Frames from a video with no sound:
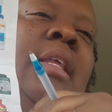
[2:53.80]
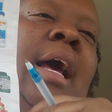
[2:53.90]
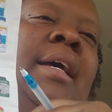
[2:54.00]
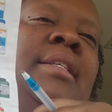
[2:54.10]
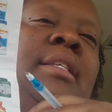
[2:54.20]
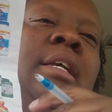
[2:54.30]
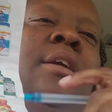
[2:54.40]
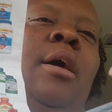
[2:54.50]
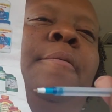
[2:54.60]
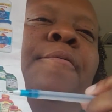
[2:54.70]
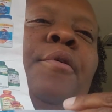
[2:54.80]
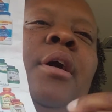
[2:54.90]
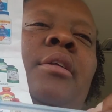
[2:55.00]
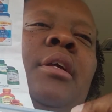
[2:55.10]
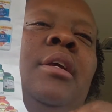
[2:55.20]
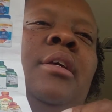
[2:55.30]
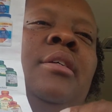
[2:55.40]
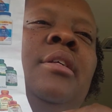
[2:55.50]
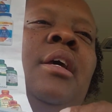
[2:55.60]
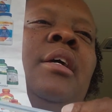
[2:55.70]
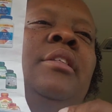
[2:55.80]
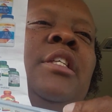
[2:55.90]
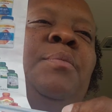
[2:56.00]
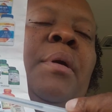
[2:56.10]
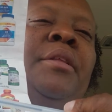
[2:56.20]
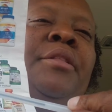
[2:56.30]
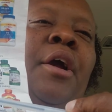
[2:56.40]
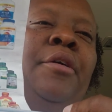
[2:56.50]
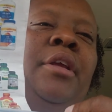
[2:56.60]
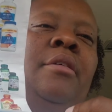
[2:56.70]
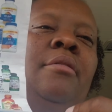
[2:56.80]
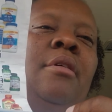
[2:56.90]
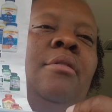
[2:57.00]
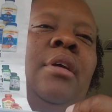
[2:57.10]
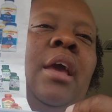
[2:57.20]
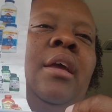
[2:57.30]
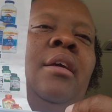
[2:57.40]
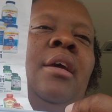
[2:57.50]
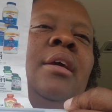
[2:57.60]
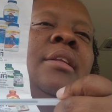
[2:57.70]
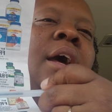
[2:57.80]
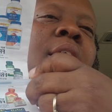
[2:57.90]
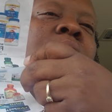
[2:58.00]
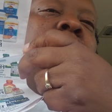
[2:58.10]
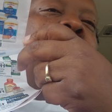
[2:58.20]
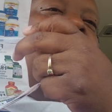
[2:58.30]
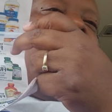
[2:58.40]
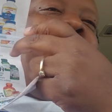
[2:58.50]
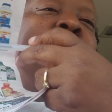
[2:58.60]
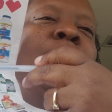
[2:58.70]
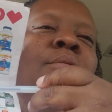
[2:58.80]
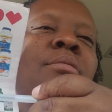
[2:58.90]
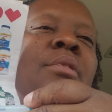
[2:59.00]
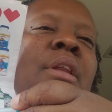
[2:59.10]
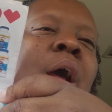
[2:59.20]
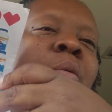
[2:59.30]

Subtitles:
that I see up front is the spend 30. Okay, now I know that I